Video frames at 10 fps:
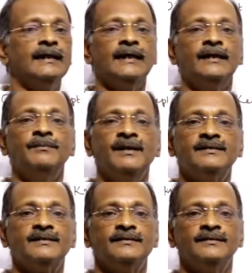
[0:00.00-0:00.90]
real
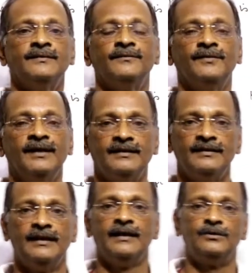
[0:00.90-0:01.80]
image where
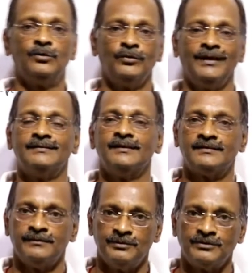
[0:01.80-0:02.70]
the two rays are
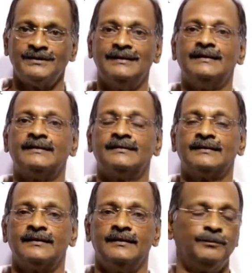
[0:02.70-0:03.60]
supposed to
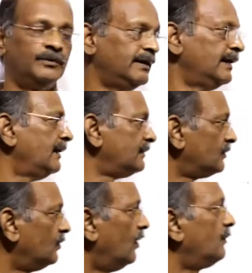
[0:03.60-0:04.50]
intersect at a point
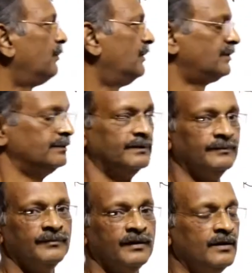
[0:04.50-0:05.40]
is not possible.
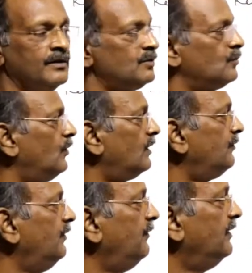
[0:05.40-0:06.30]
So what
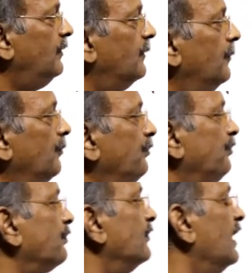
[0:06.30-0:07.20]
we will do,
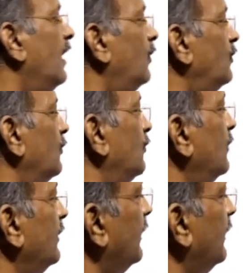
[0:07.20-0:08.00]
how to,